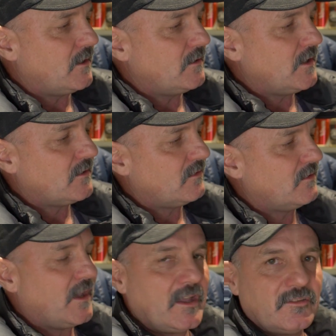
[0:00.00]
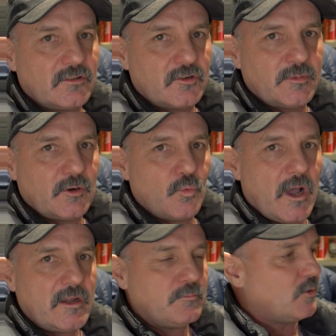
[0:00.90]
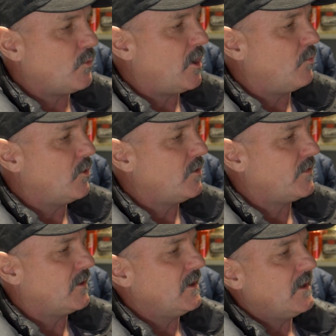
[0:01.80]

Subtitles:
And that adds a little bit of weight, but well worth it.